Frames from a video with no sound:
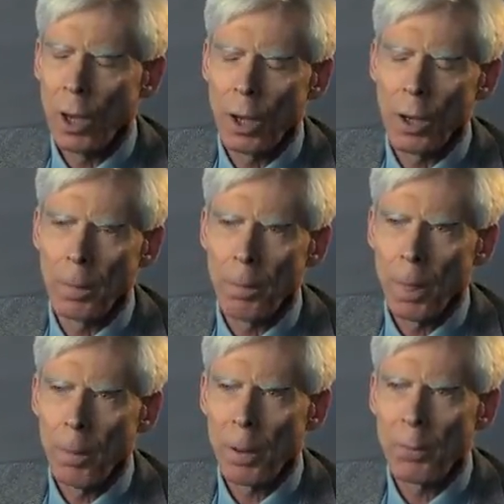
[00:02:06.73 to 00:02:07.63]
but
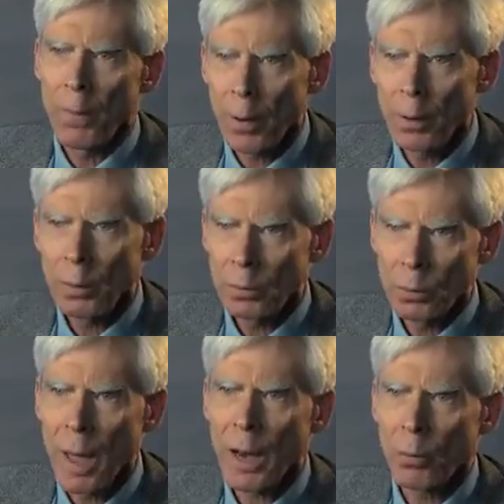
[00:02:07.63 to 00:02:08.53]
a very
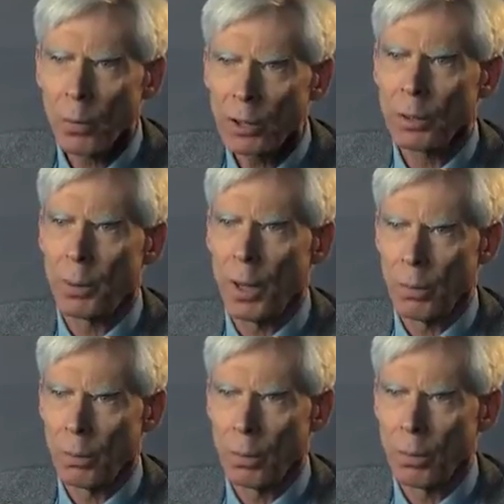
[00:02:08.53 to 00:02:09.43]
dramatic recent
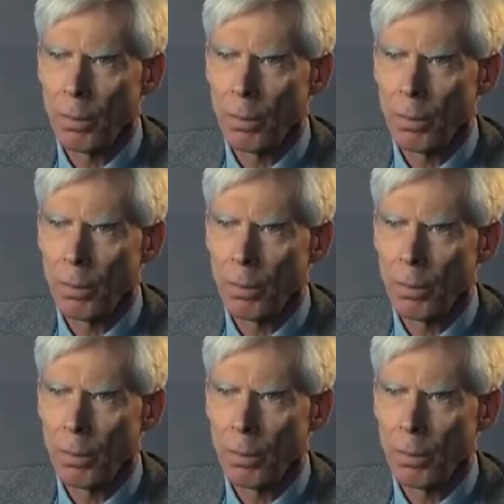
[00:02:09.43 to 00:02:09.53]
breakthrough